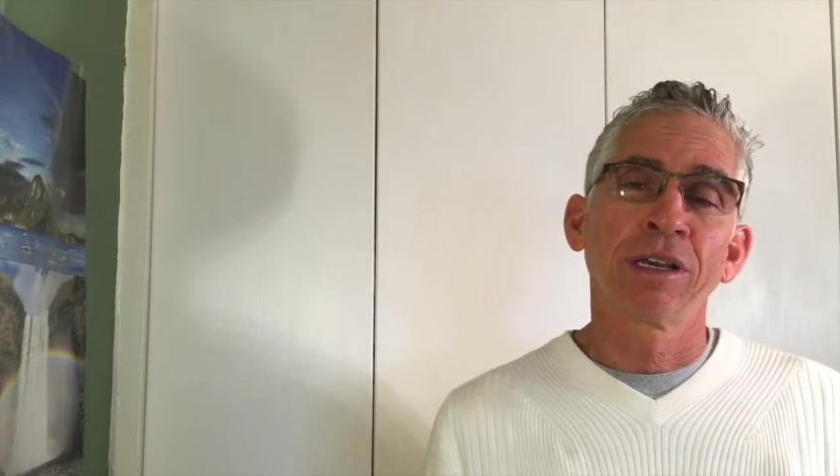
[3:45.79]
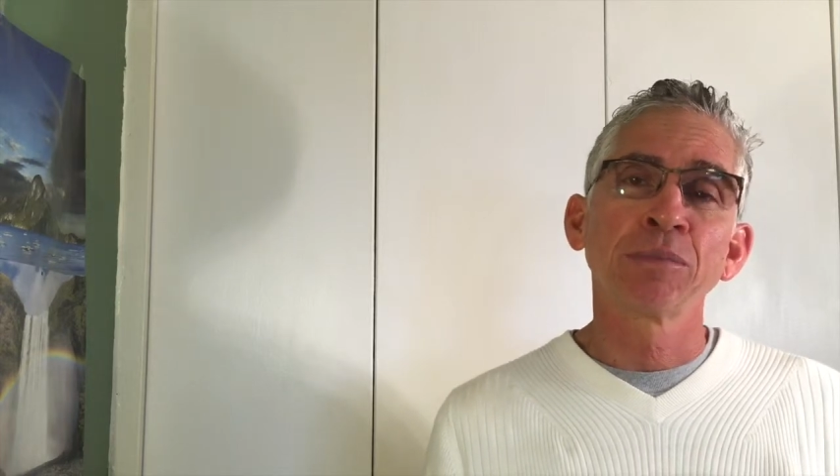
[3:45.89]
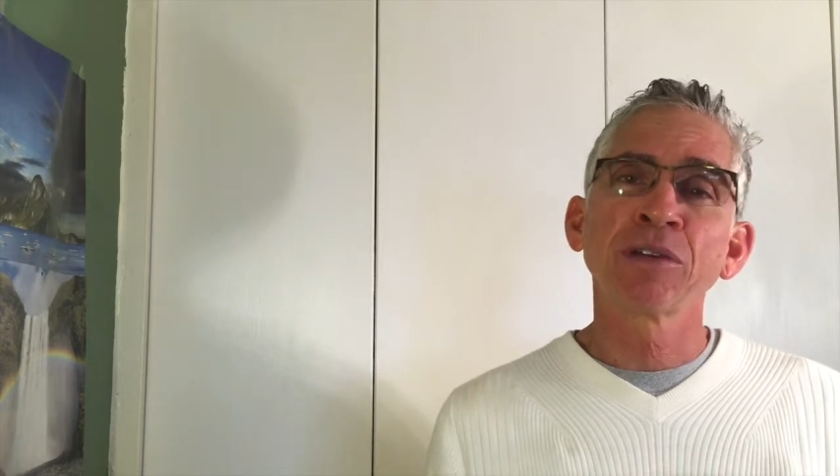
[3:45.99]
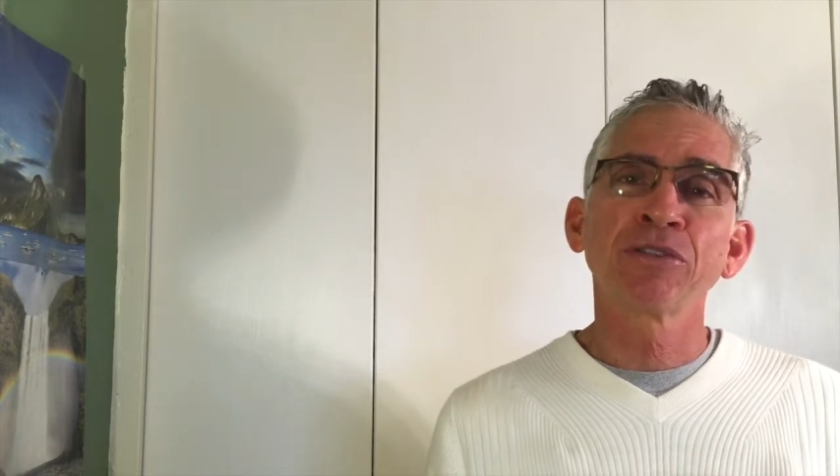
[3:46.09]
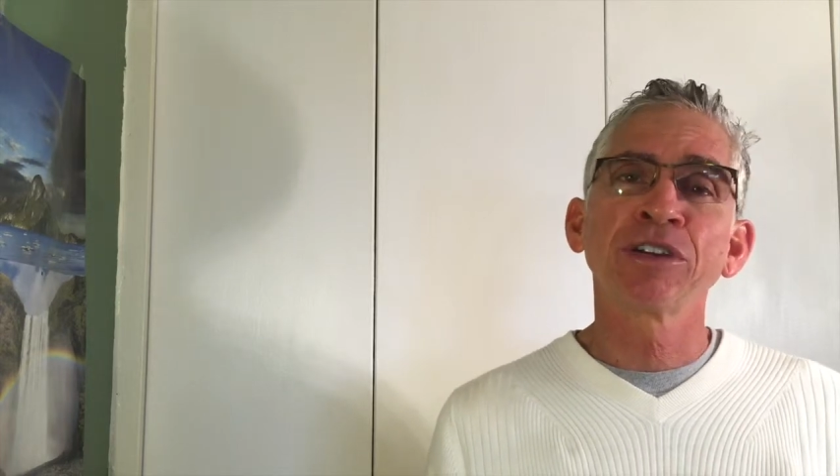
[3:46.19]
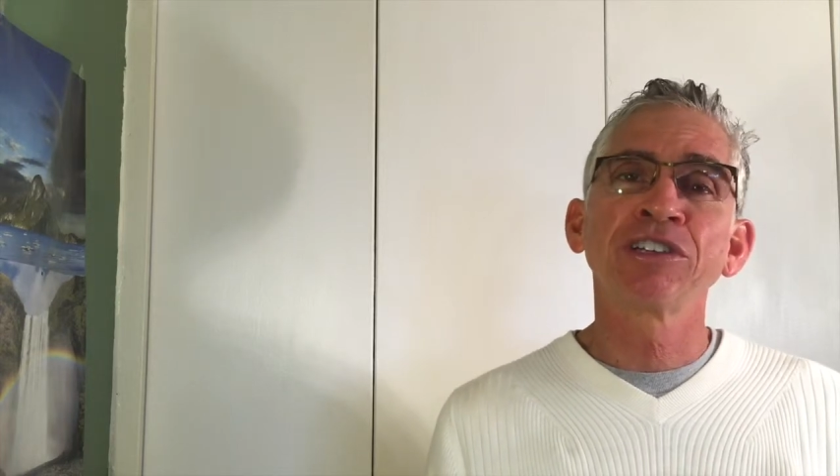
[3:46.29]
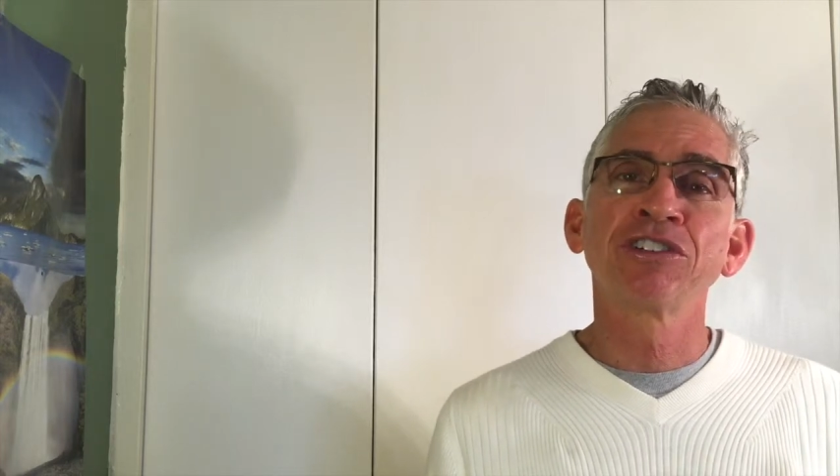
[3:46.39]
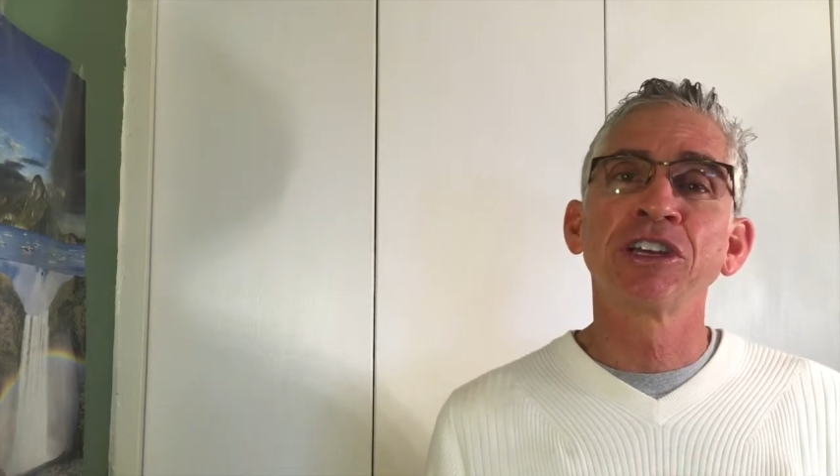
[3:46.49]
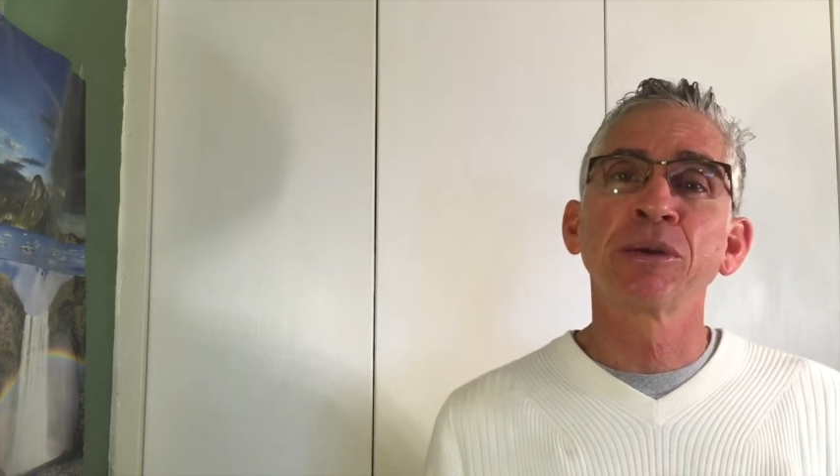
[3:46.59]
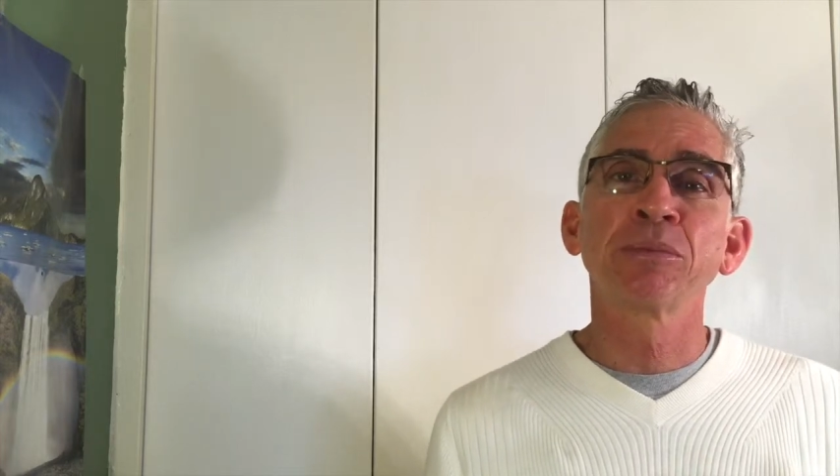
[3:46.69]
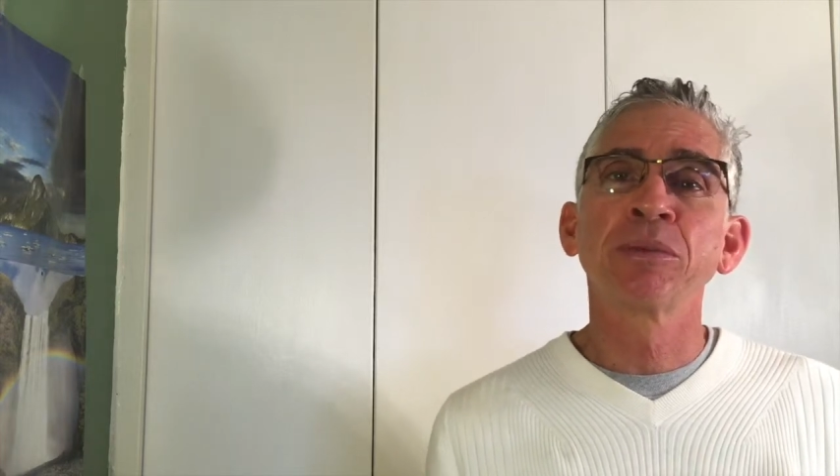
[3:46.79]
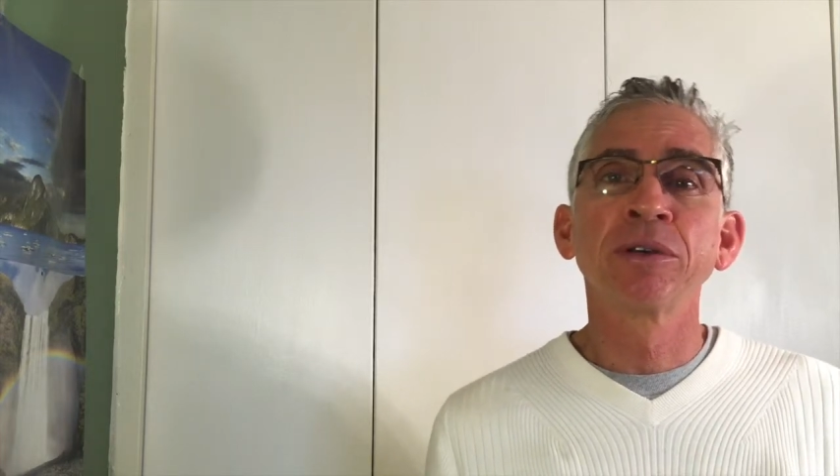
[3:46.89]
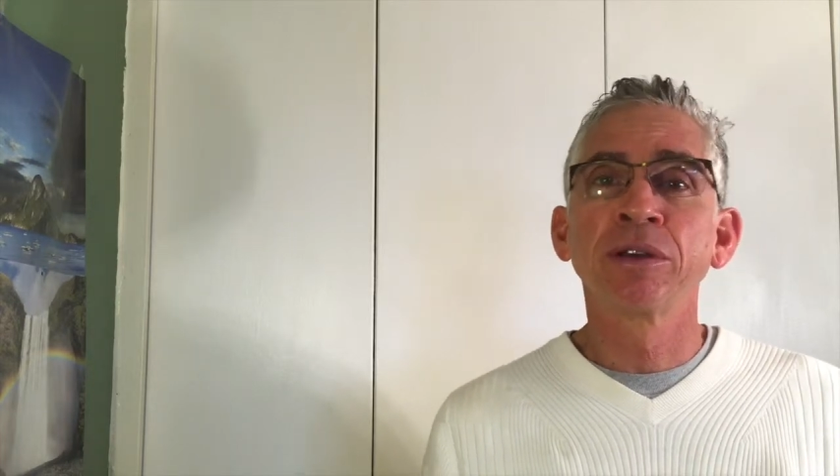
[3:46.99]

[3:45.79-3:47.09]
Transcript: And my friend Jim